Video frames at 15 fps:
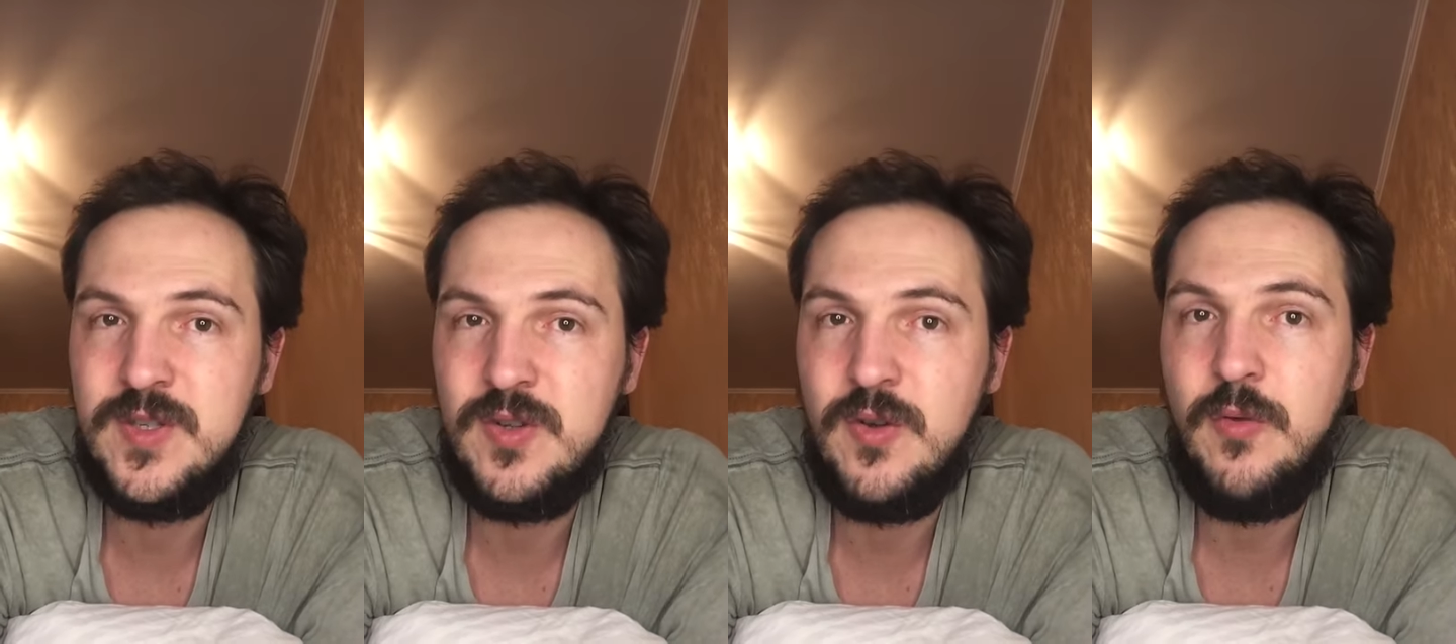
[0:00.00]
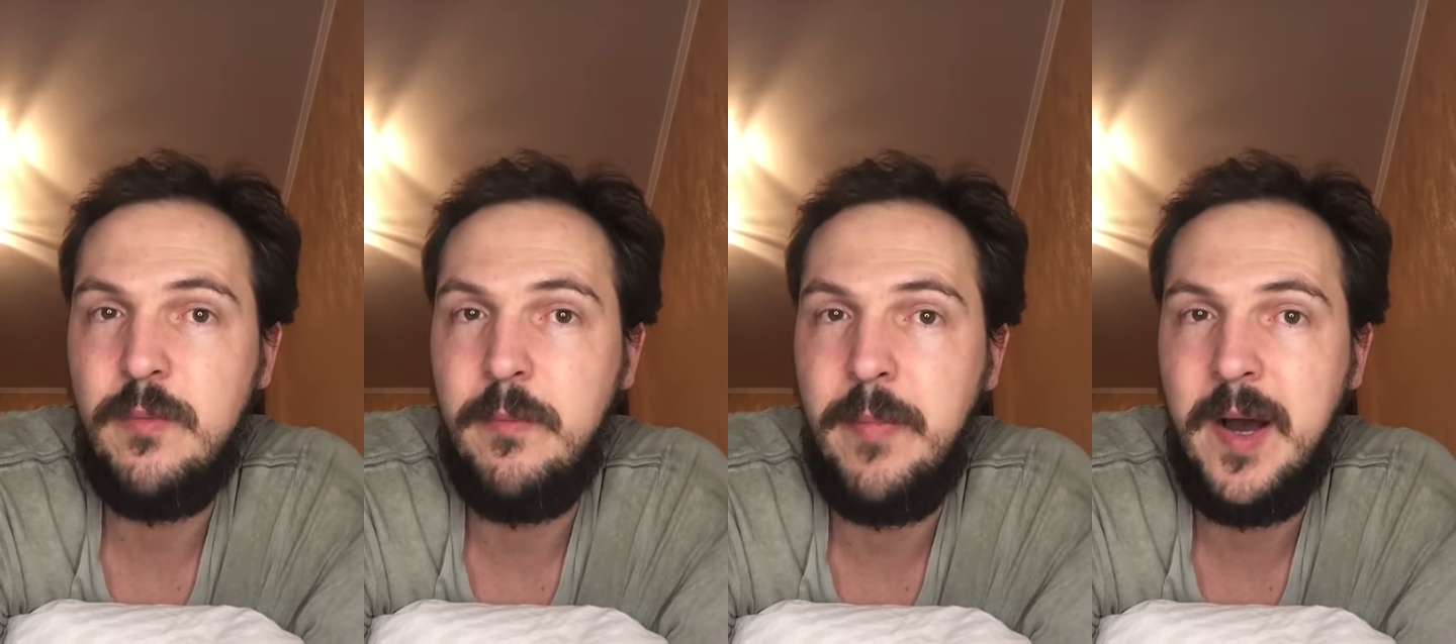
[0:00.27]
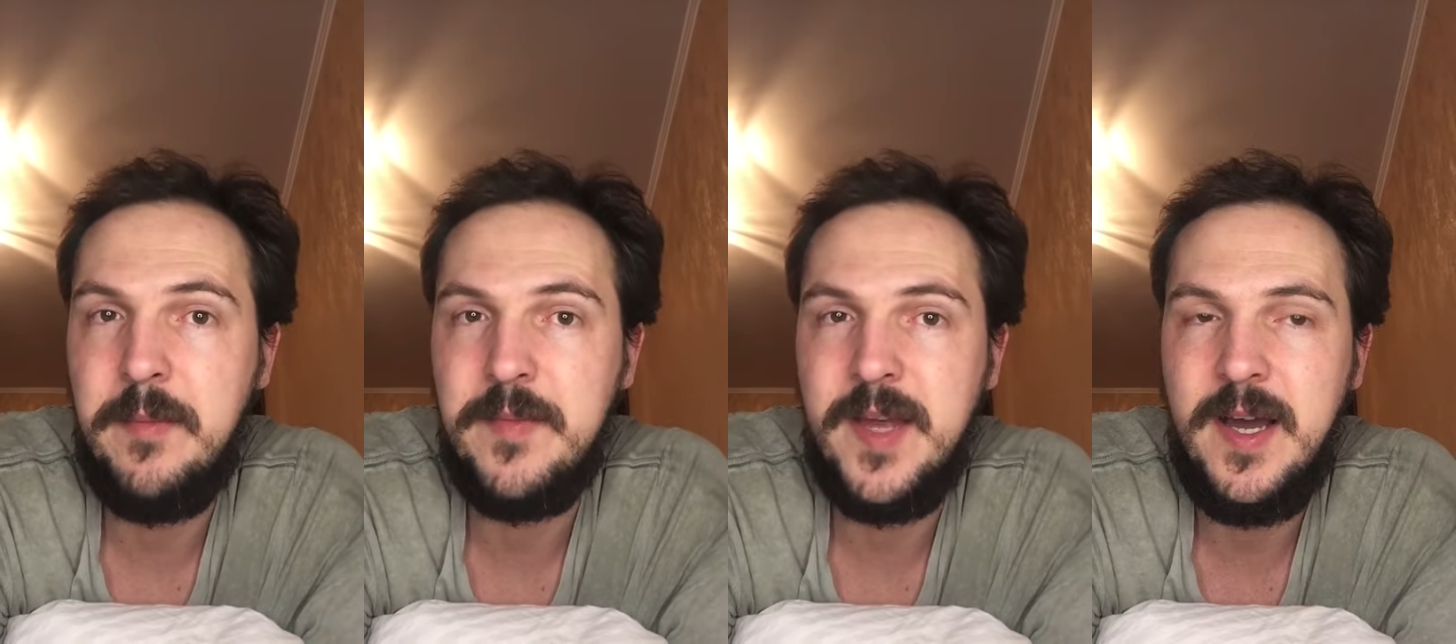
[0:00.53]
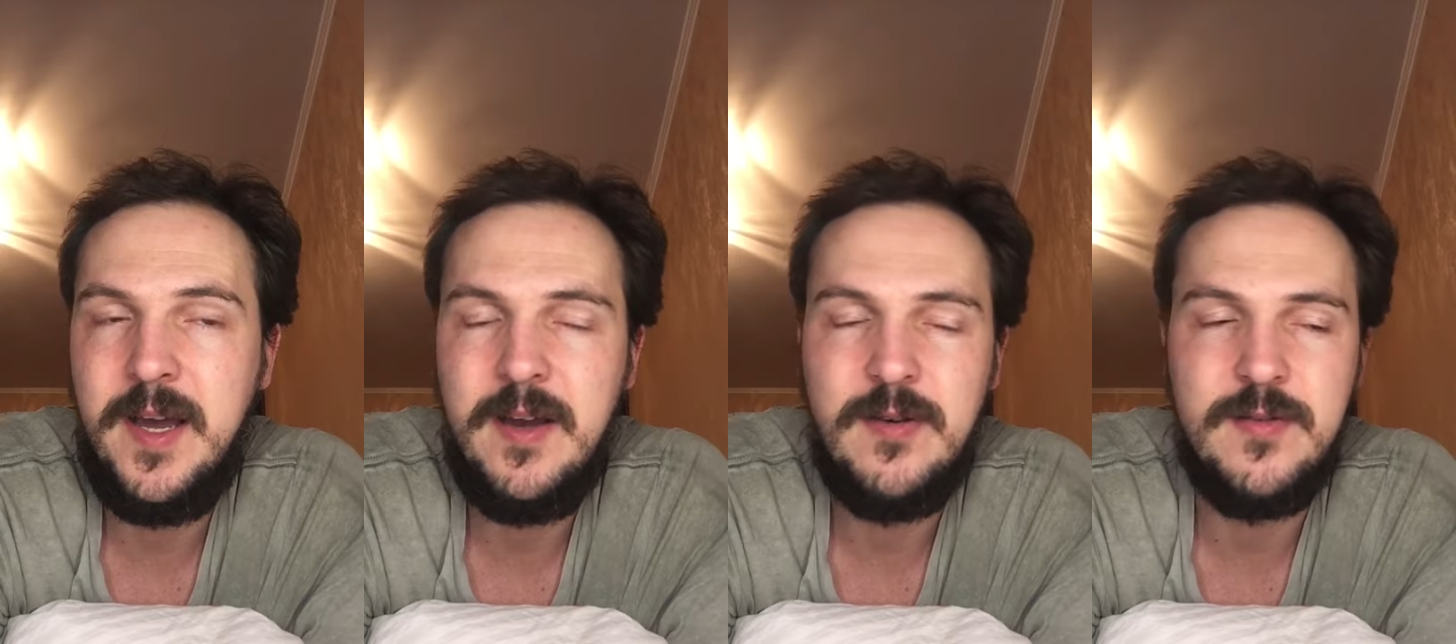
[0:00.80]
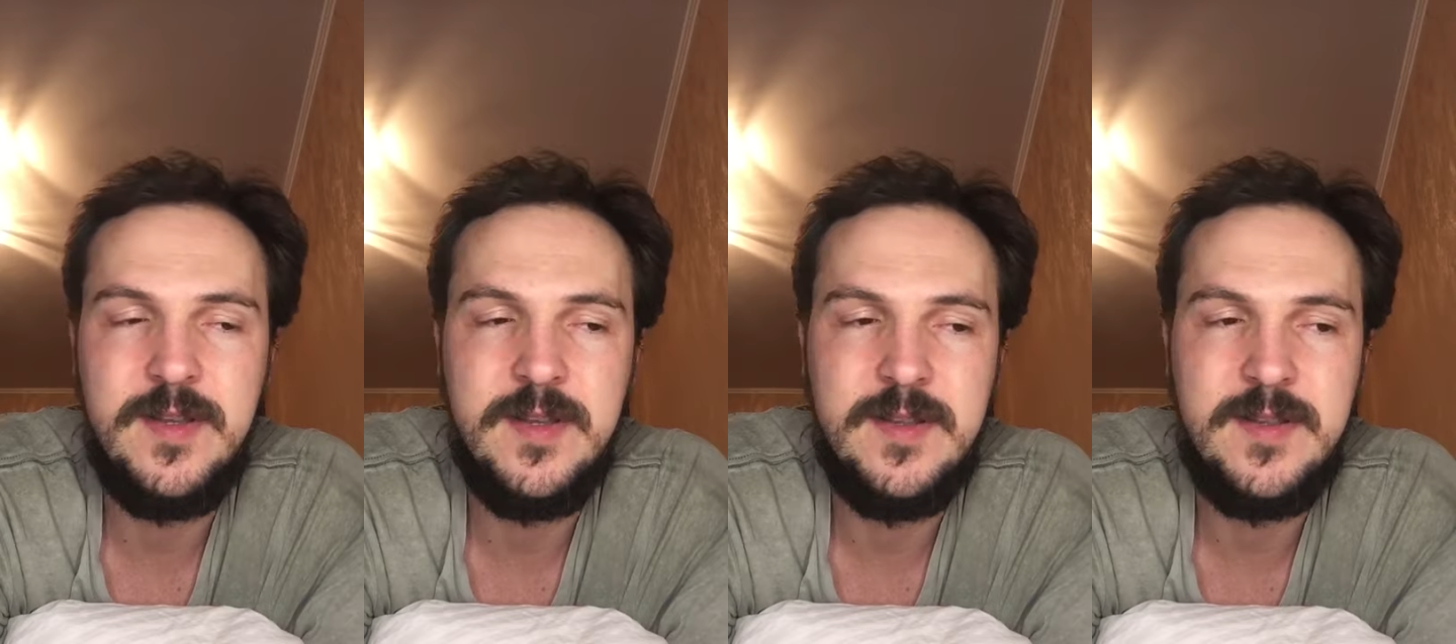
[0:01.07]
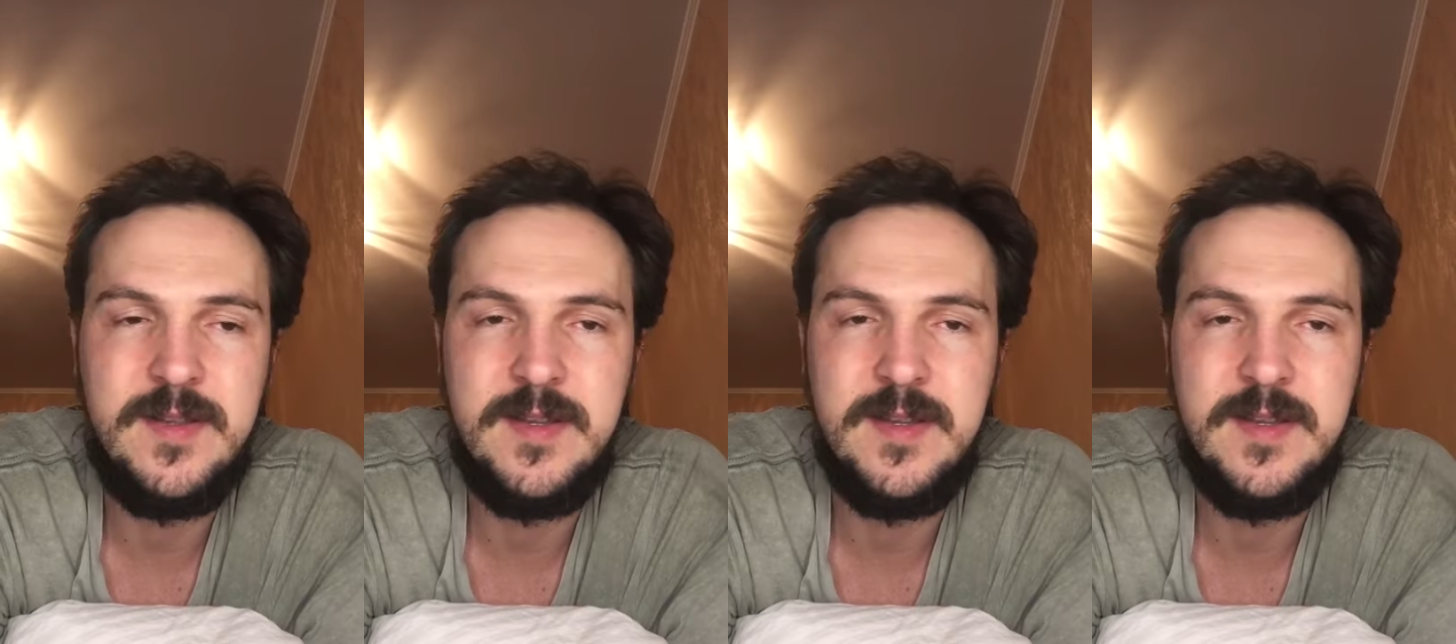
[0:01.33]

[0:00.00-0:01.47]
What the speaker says: bummed out that,